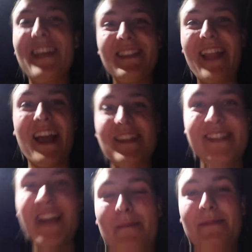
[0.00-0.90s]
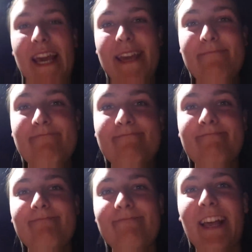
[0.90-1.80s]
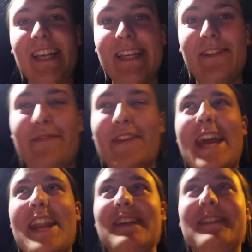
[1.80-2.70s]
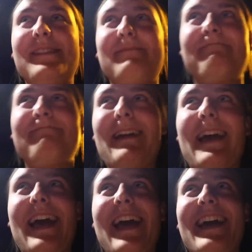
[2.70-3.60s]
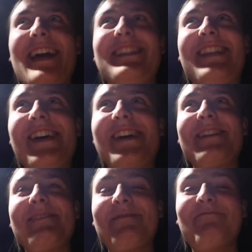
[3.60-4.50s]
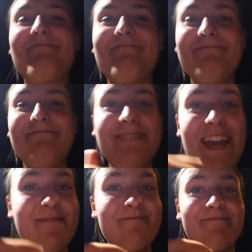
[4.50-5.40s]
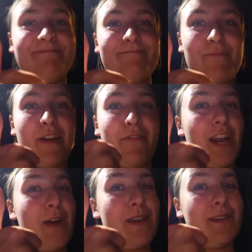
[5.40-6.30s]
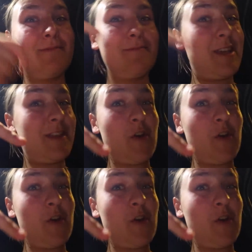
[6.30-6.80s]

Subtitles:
that is the update. Thanks Erin for getting us. And yeah, pray for Chloe in the